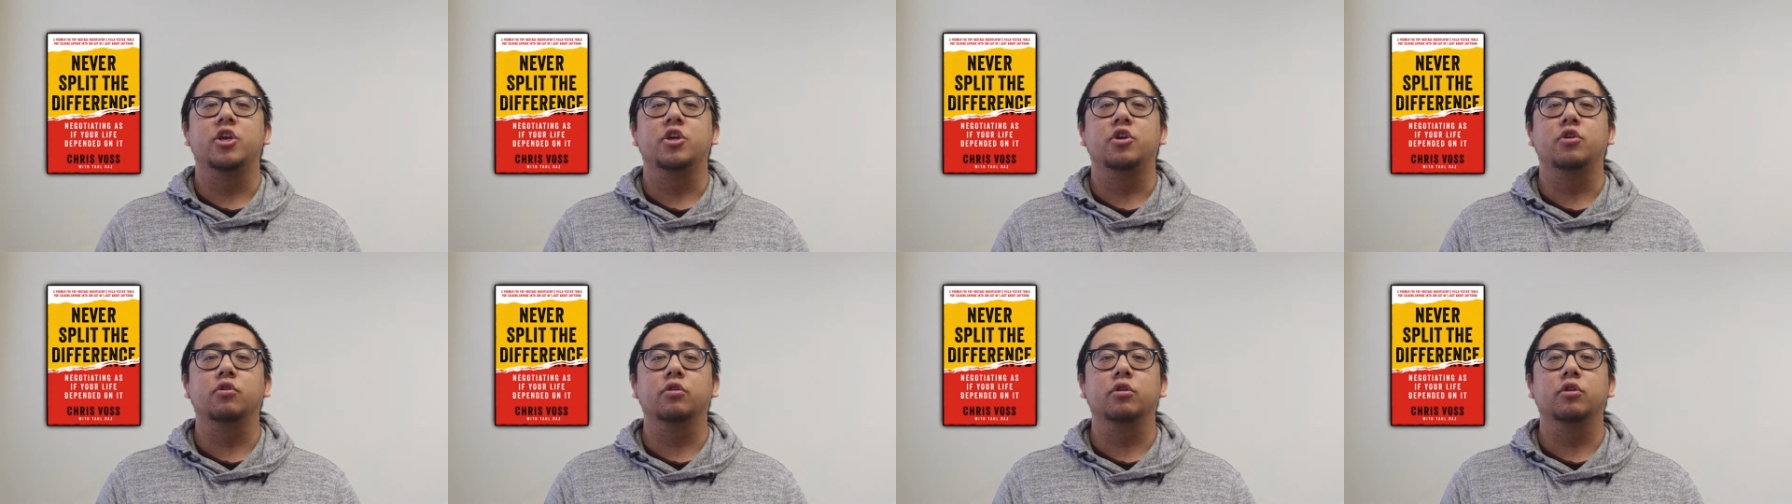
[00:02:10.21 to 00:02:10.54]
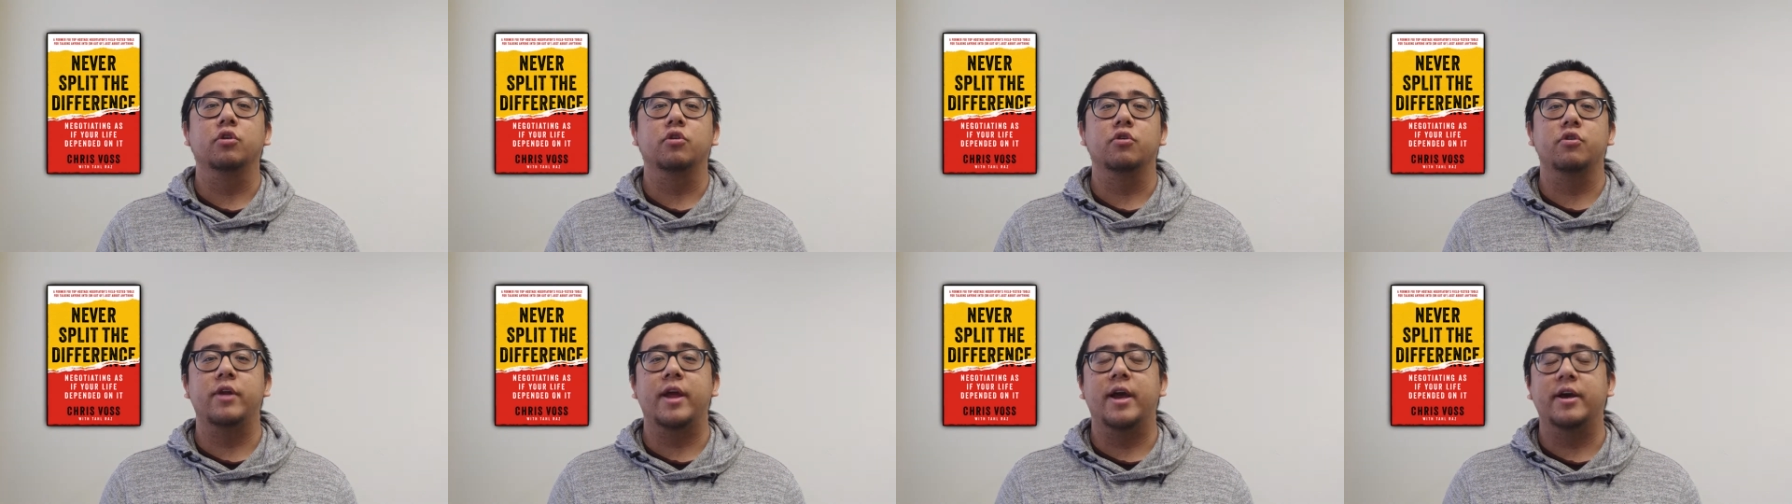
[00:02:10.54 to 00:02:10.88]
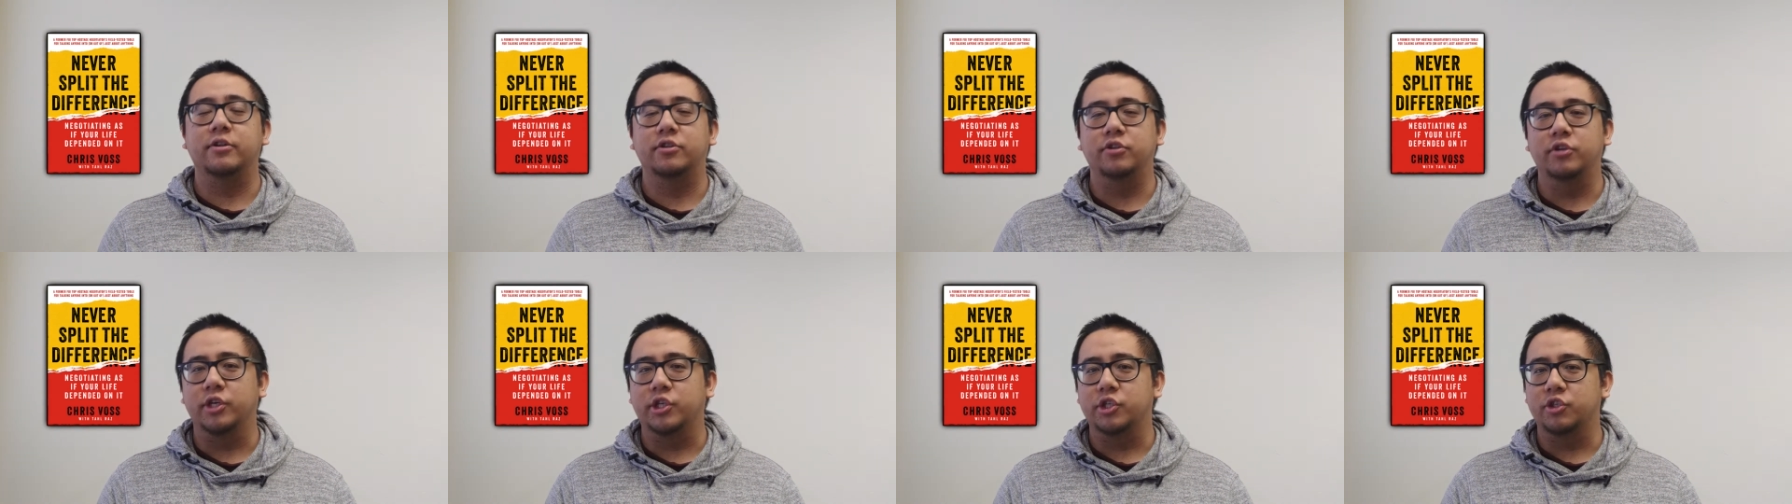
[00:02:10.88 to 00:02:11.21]
You'll learn
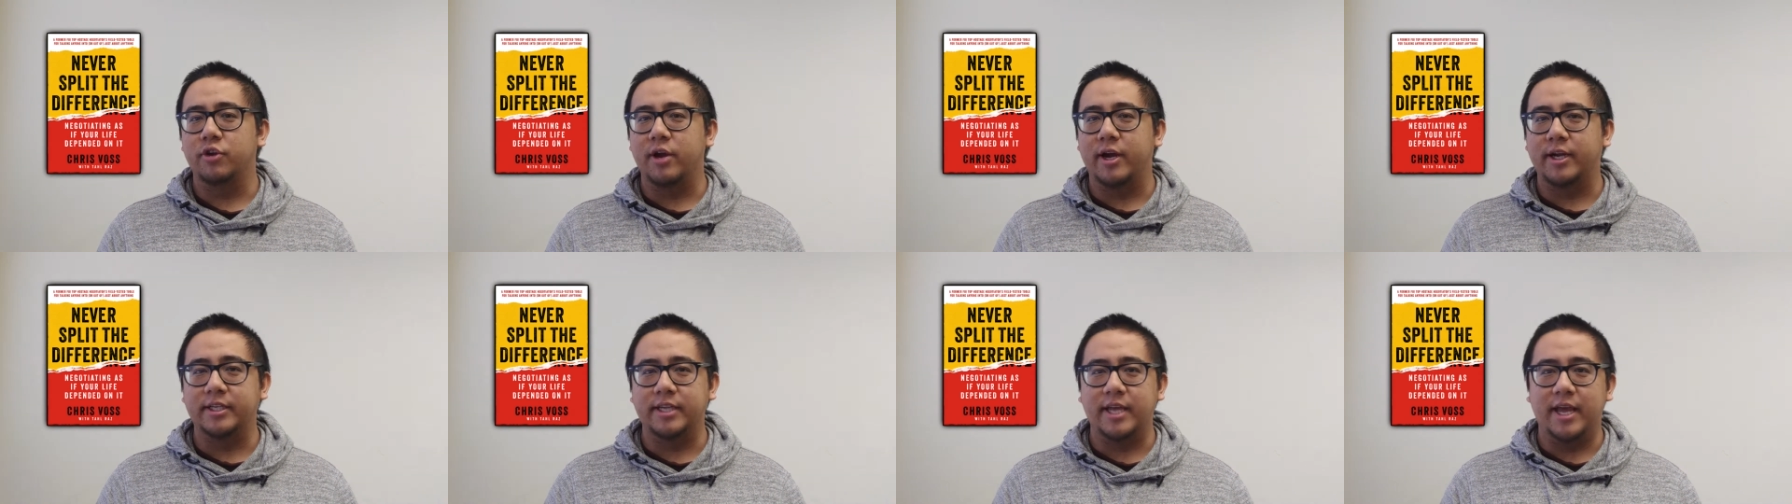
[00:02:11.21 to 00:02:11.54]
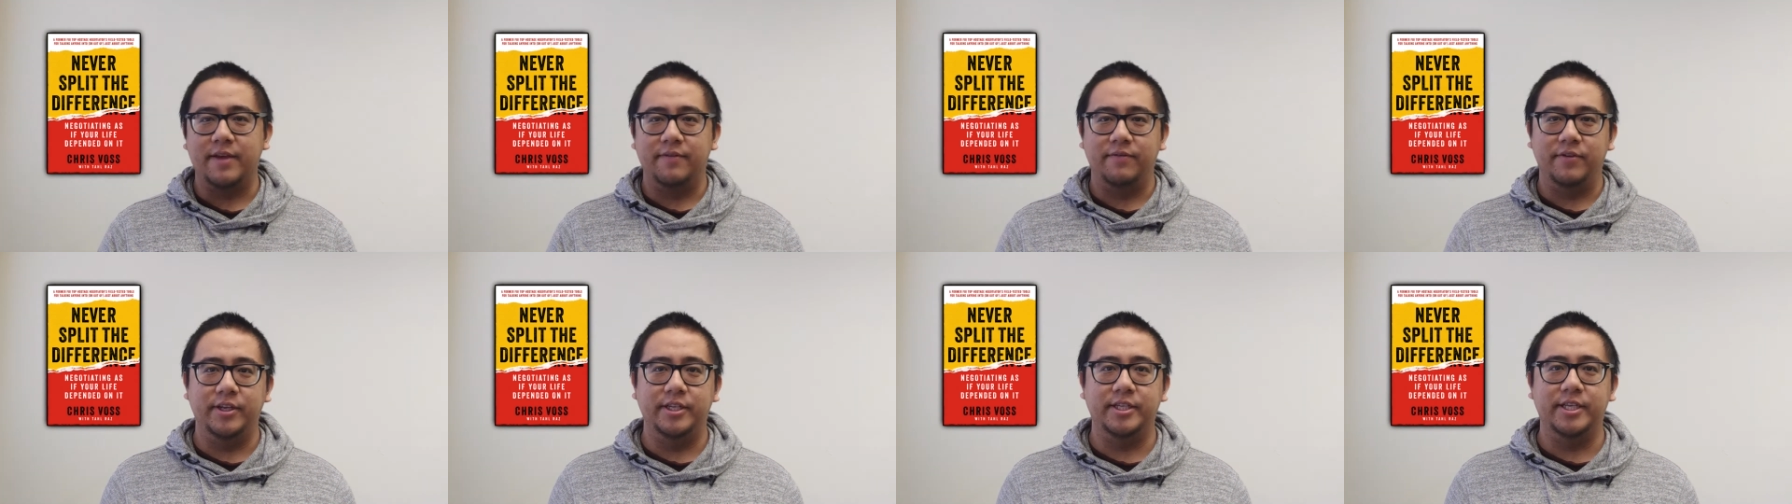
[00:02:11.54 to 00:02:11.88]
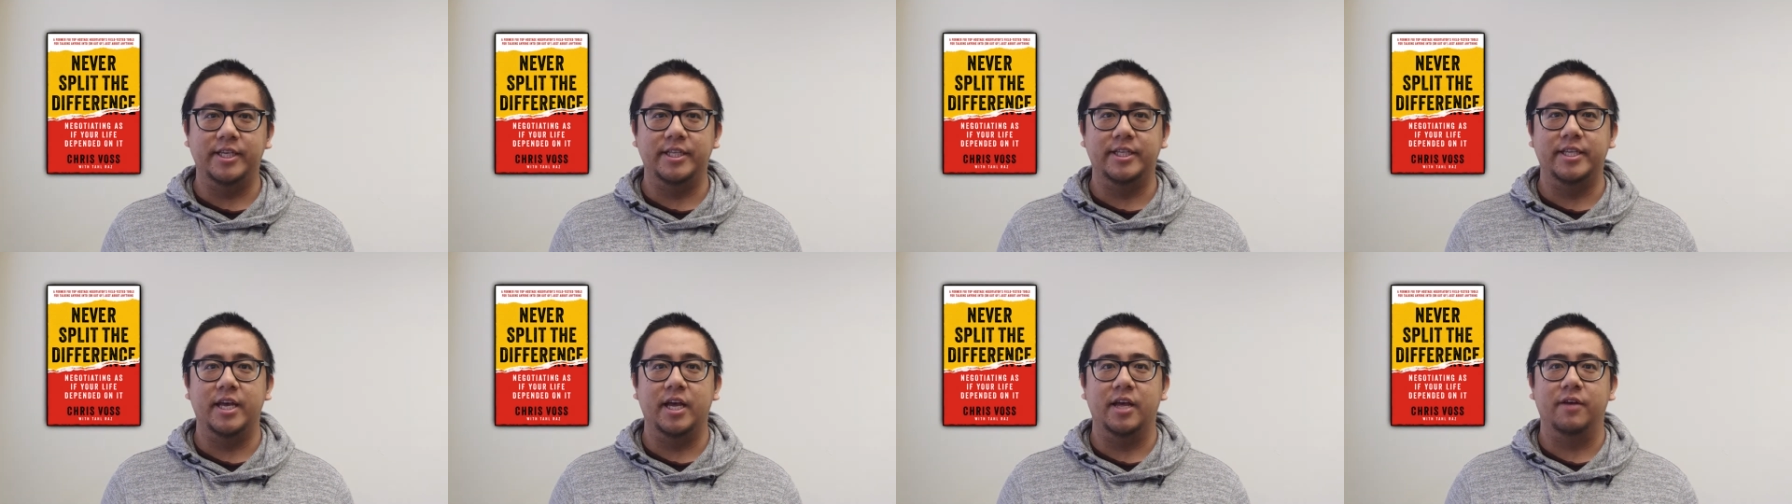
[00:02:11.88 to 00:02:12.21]
how to extract every
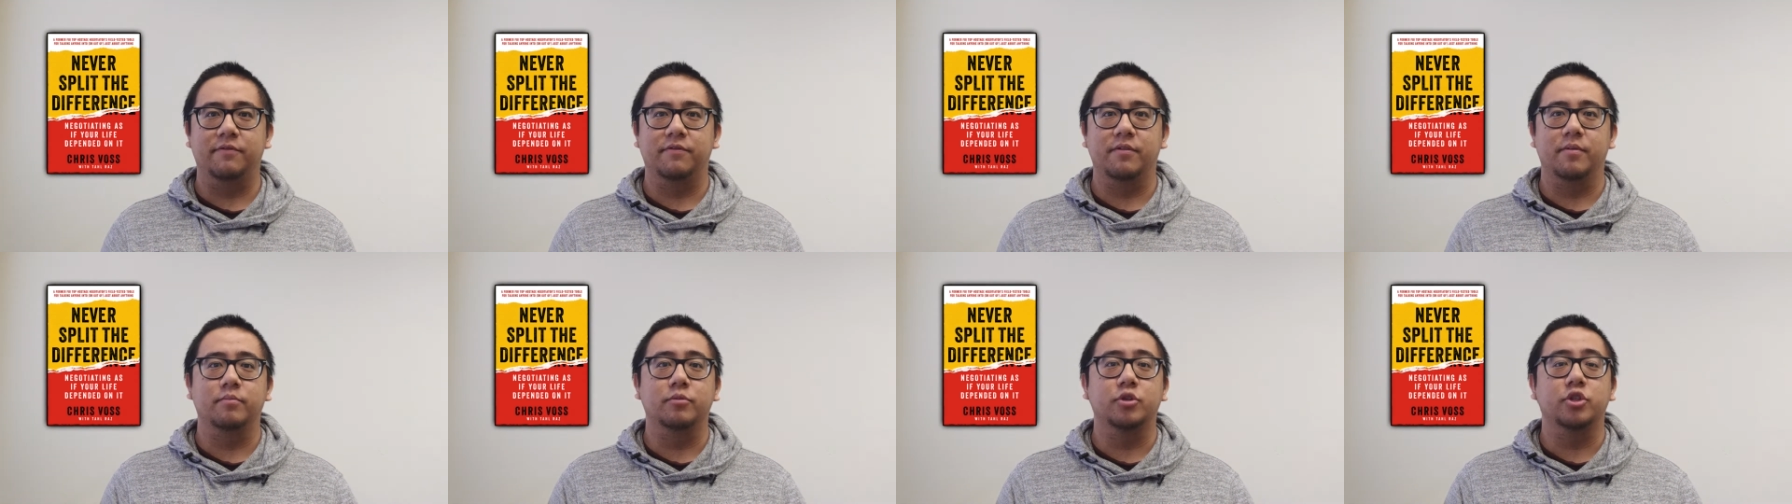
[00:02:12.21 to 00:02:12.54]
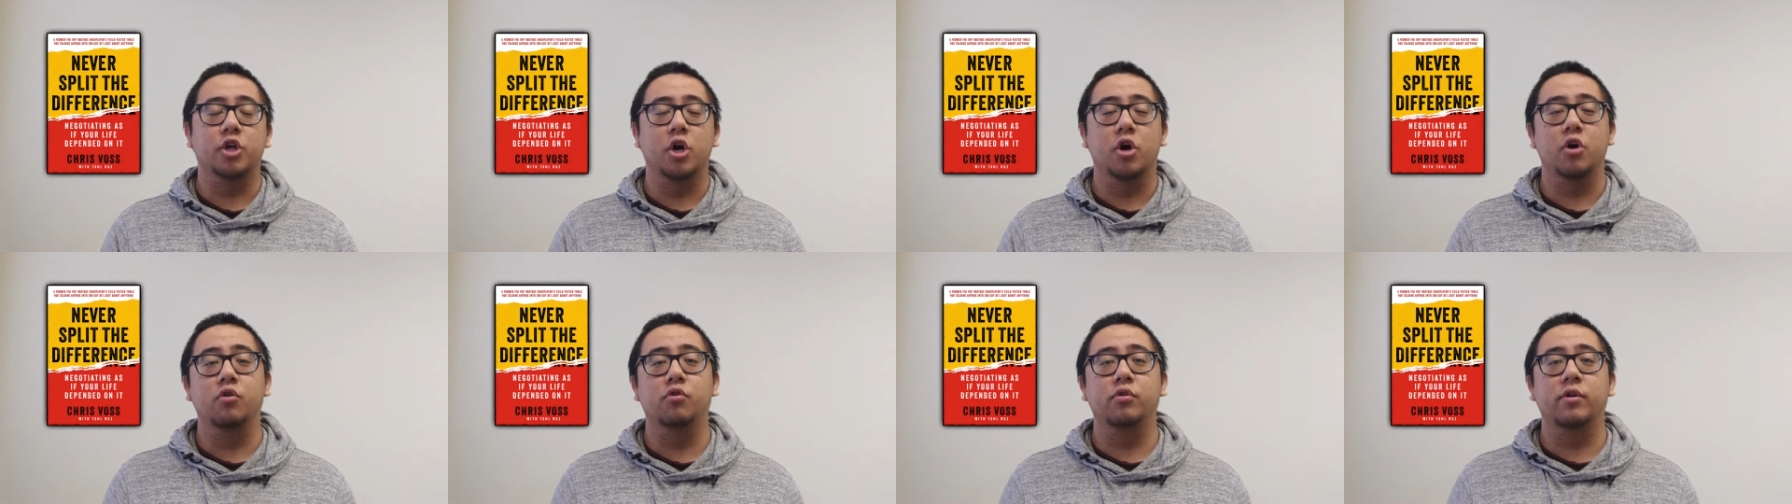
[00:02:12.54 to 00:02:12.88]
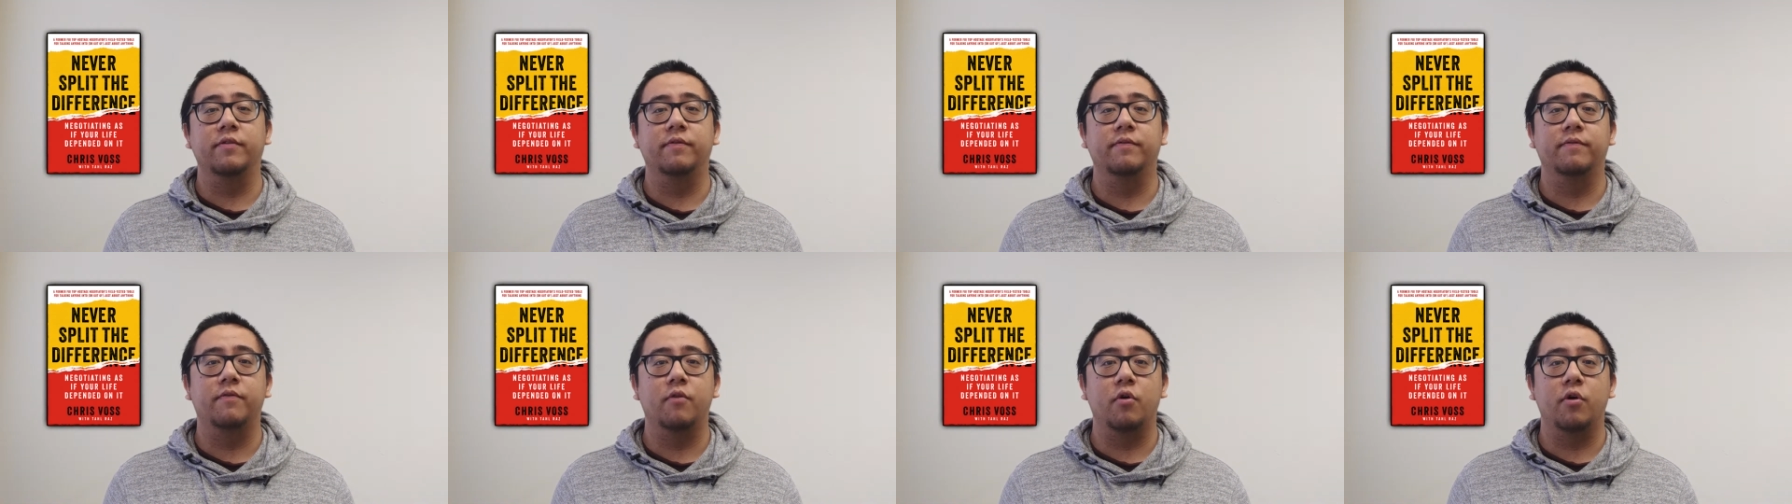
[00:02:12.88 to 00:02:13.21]
detail from tone
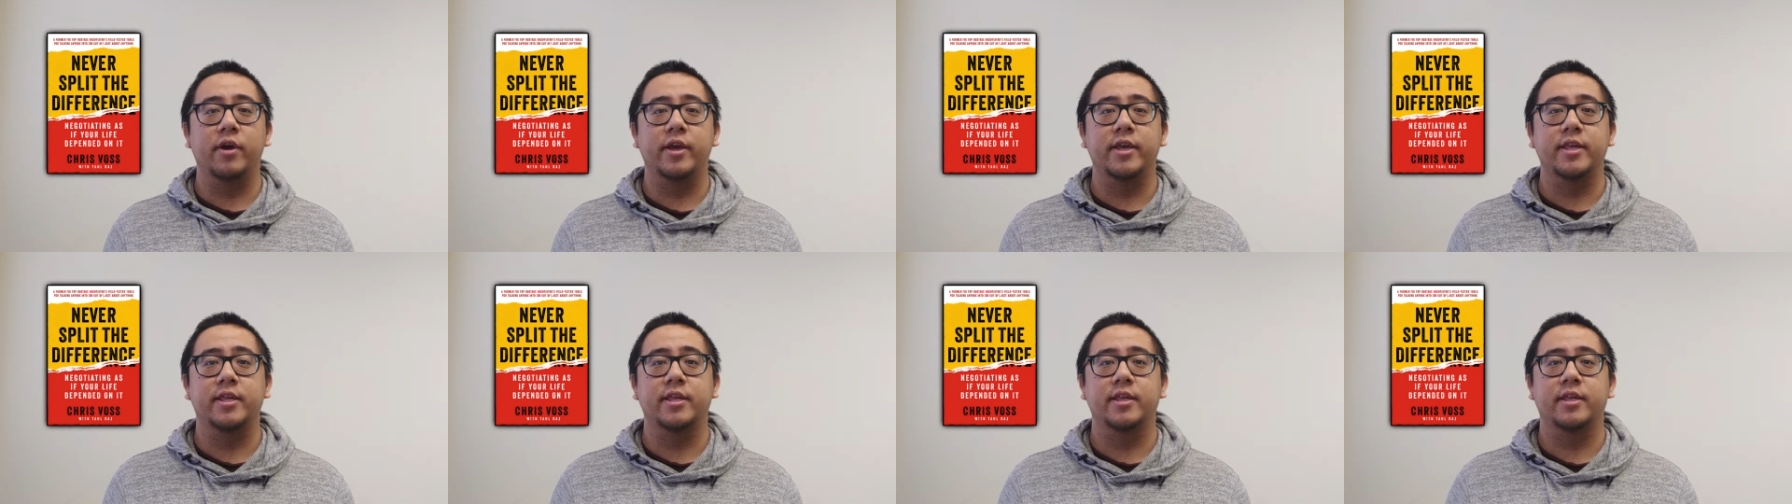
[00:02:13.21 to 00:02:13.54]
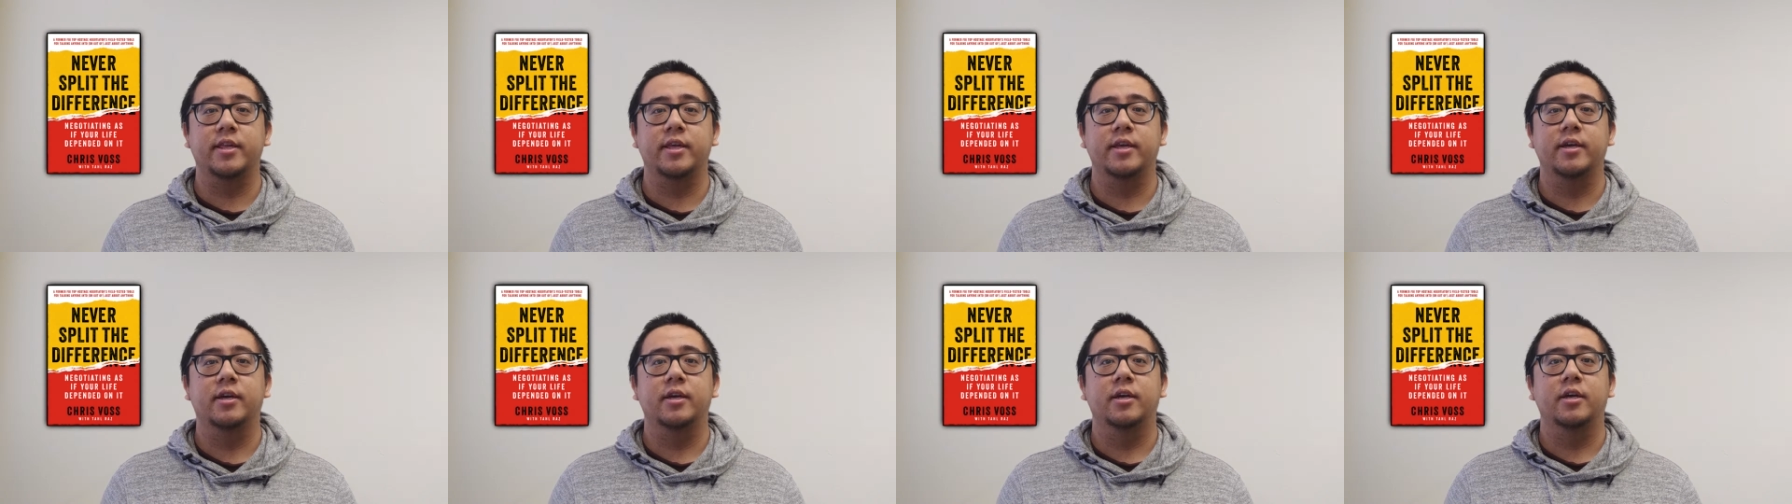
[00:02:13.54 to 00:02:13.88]
of voice